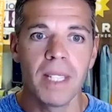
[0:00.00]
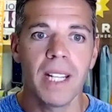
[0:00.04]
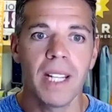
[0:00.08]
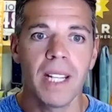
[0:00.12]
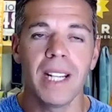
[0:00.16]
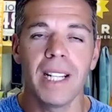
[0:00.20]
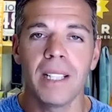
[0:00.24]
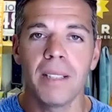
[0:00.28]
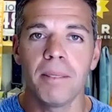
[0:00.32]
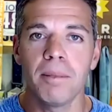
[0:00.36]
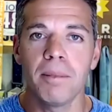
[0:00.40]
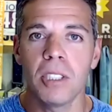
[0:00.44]

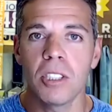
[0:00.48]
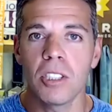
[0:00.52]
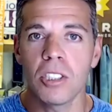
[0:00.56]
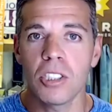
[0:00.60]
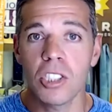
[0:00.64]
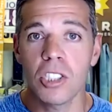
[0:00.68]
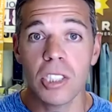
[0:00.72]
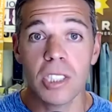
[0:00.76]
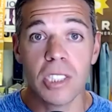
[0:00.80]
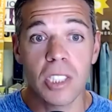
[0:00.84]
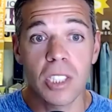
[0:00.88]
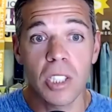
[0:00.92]
You can
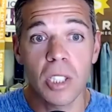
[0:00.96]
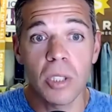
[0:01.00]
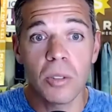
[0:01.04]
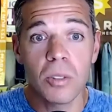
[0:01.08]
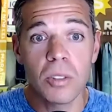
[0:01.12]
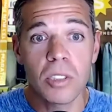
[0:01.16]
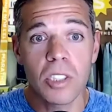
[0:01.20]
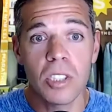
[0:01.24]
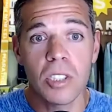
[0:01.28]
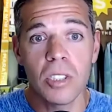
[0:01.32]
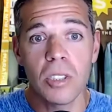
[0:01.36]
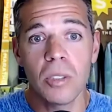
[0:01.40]
just
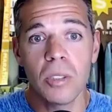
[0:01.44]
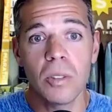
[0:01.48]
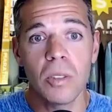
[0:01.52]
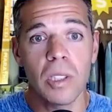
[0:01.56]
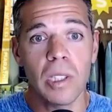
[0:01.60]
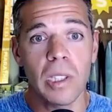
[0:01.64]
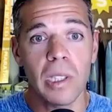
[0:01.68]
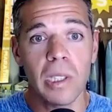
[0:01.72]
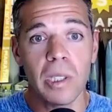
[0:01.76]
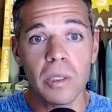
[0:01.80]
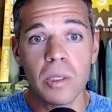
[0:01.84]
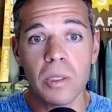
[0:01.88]
go to
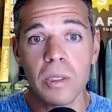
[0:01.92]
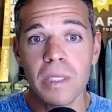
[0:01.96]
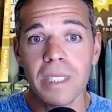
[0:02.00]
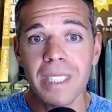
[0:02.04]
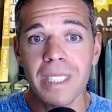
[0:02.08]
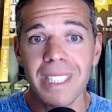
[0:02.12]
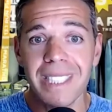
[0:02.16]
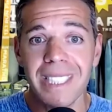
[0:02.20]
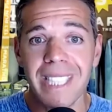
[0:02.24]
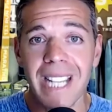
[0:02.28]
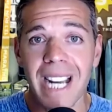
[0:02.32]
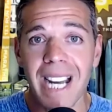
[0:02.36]

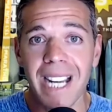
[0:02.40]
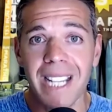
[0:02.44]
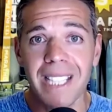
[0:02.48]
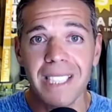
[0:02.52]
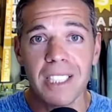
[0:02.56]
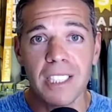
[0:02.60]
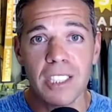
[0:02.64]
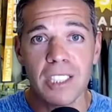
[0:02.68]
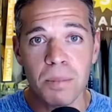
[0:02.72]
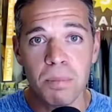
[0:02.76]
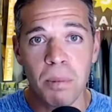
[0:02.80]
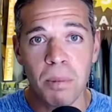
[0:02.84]

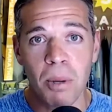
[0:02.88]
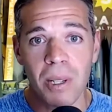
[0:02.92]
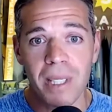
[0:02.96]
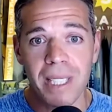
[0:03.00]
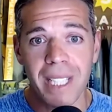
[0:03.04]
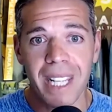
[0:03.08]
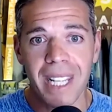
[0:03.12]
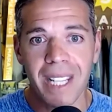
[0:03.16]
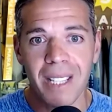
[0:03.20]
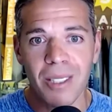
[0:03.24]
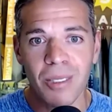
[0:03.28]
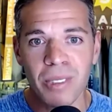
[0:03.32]

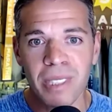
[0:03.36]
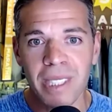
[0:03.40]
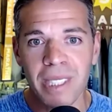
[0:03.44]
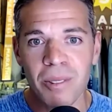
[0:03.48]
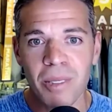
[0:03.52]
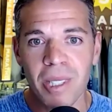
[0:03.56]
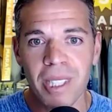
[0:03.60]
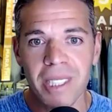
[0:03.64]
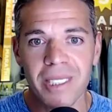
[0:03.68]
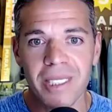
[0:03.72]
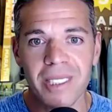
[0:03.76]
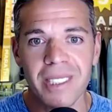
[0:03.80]

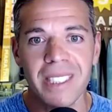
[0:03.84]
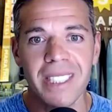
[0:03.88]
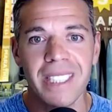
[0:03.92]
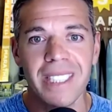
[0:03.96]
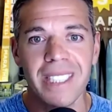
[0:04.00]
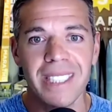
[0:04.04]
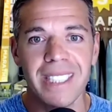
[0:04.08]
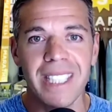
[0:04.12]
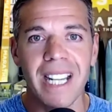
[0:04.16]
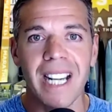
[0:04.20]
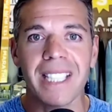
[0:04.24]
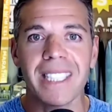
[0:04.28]

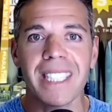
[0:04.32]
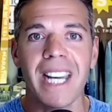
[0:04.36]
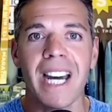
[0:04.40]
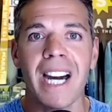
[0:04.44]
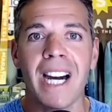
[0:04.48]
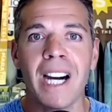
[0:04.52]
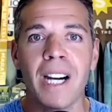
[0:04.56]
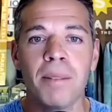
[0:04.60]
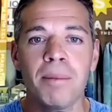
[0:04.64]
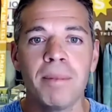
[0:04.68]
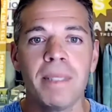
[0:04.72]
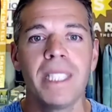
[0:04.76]

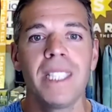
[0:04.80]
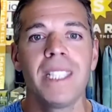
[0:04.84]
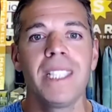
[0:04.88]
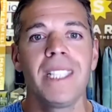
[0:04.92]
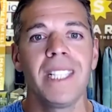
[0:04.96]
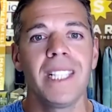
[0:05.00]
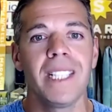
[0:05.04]
learn.sparkhealthyrunner.com.